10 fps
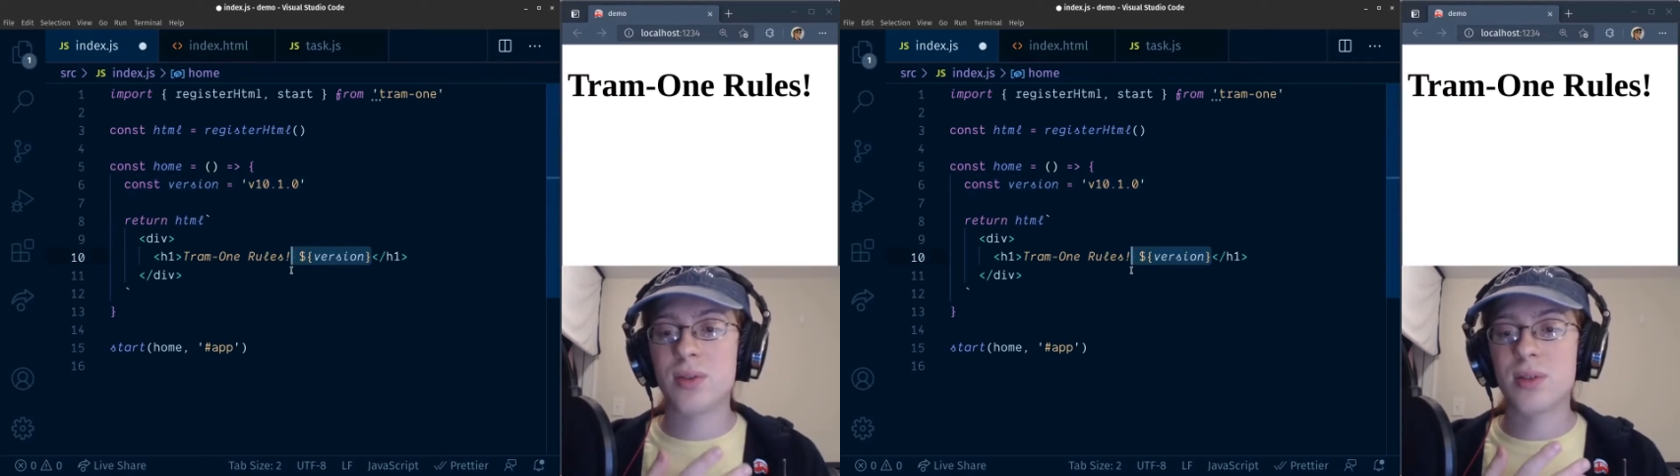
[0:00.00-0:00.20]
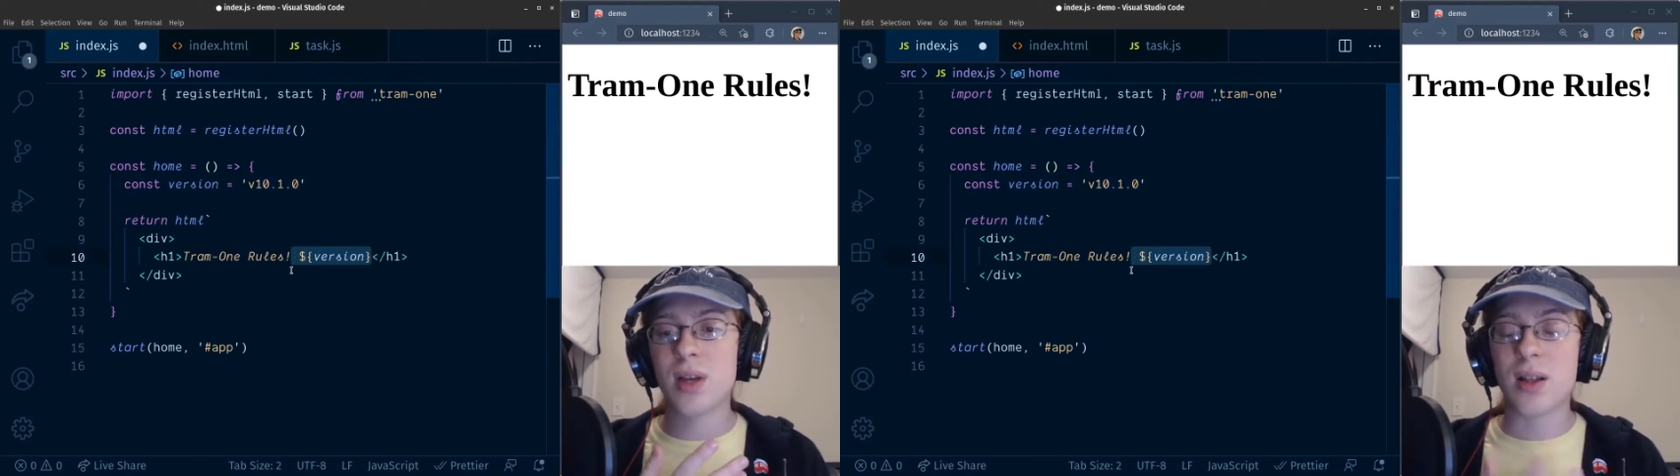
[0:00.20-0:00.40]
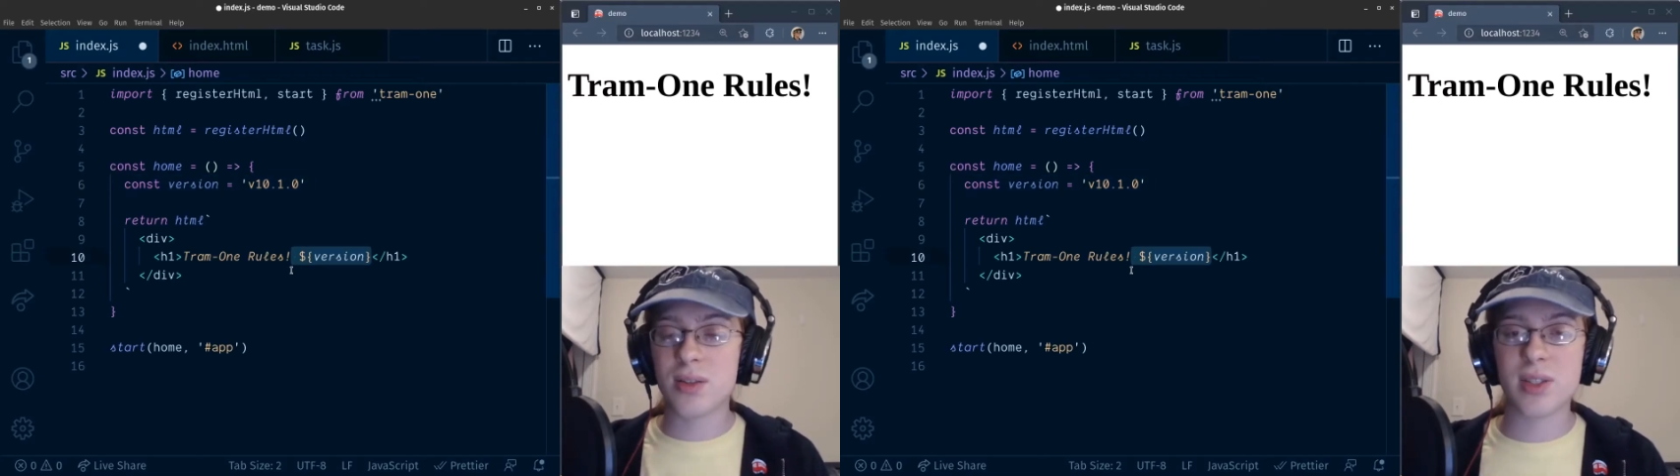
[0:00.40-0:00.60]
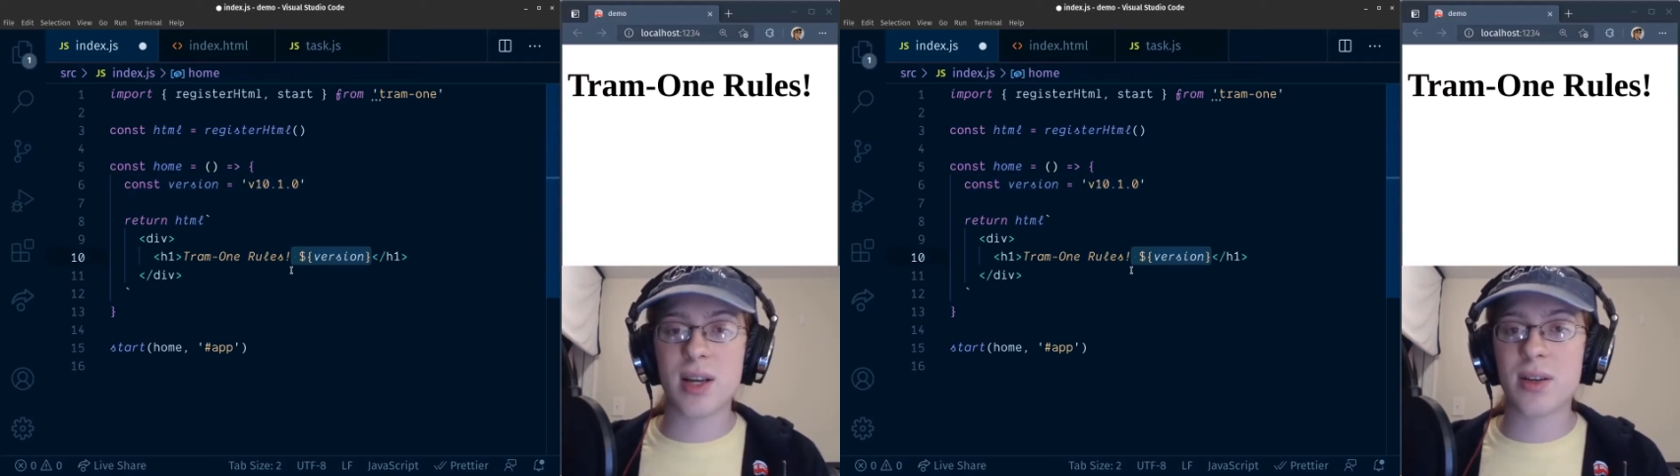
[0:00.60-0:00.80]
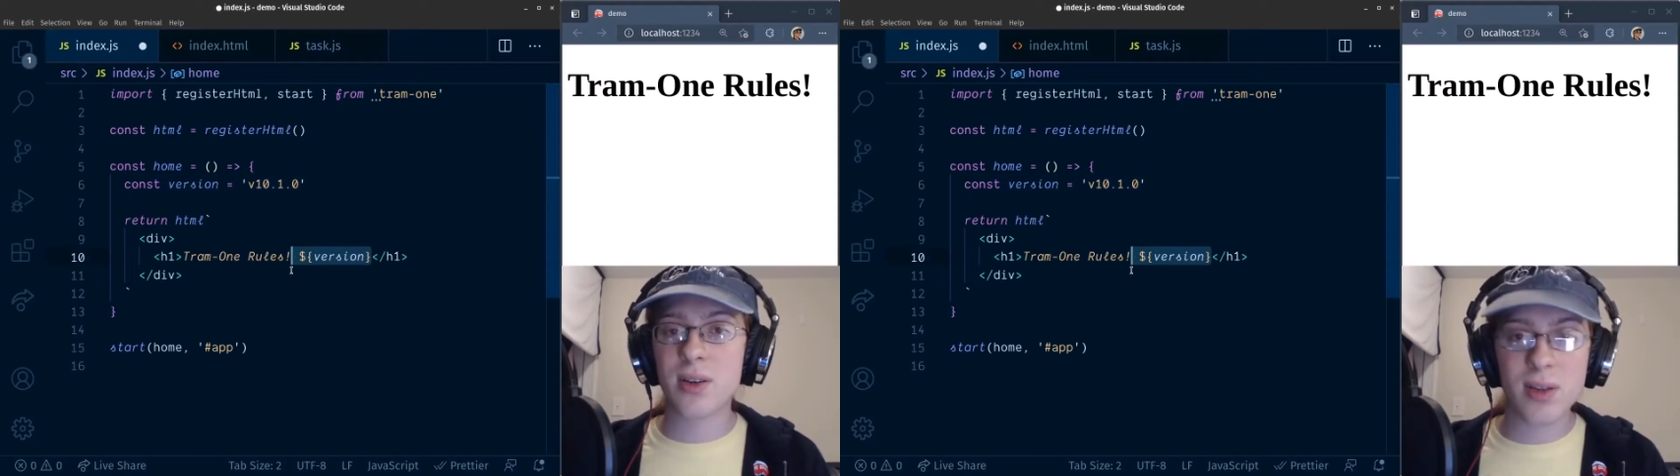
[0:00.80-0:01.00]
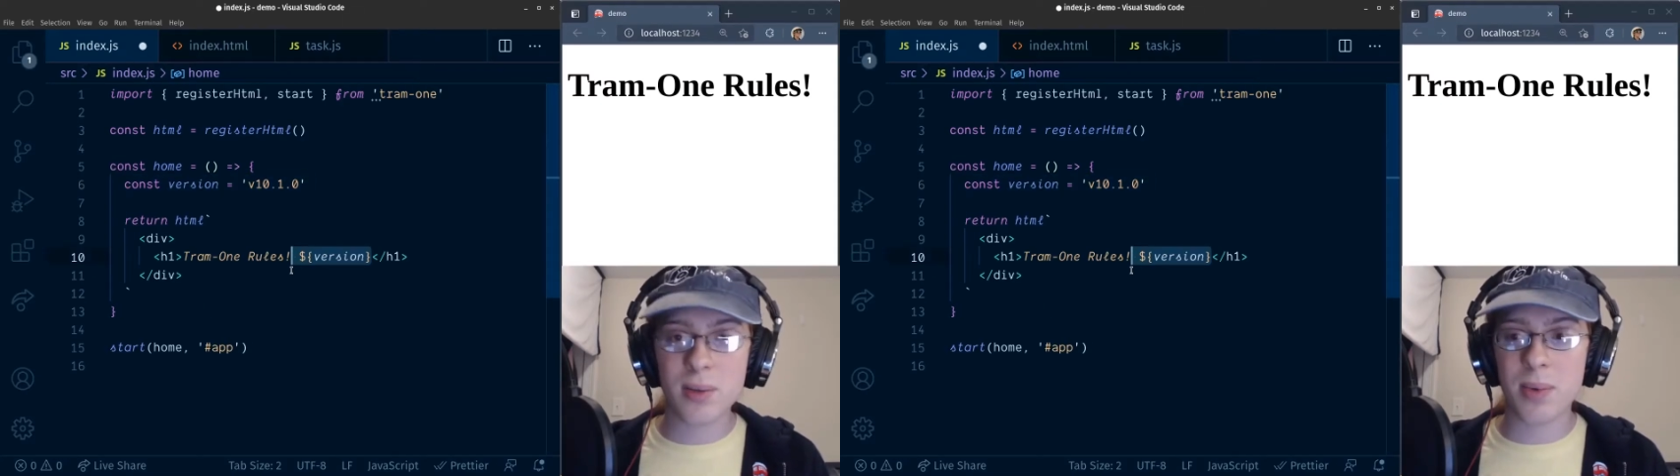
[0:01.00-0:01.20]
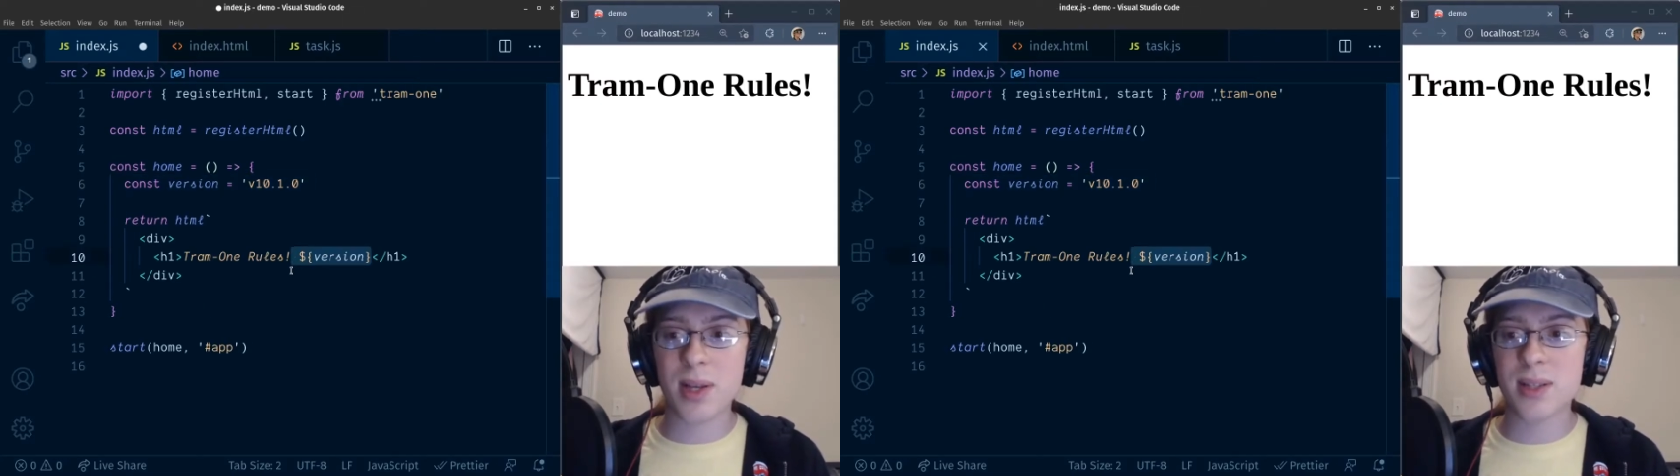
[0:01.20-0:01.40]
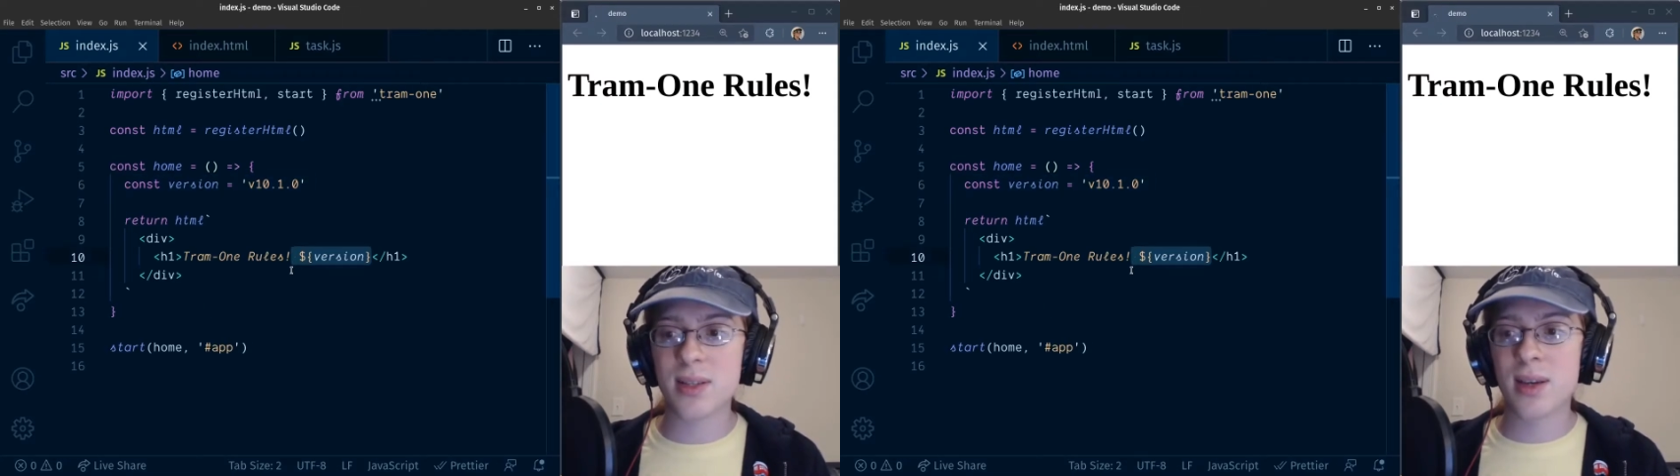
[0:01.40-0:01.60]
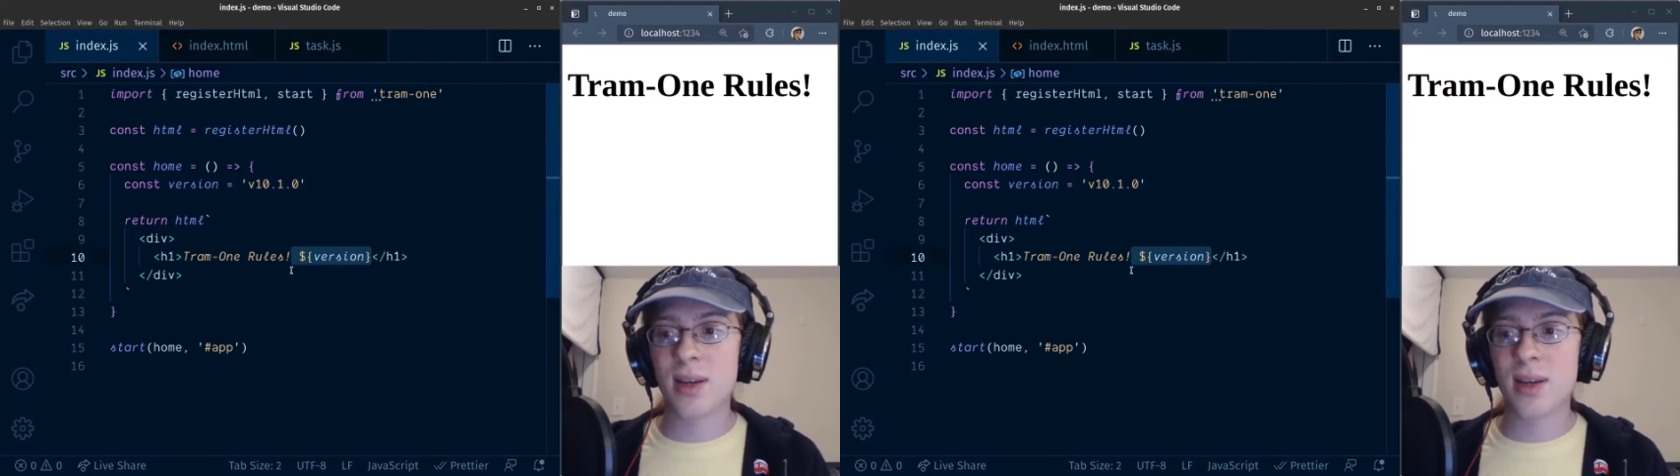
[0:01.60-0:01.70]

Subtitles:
$ curly brace,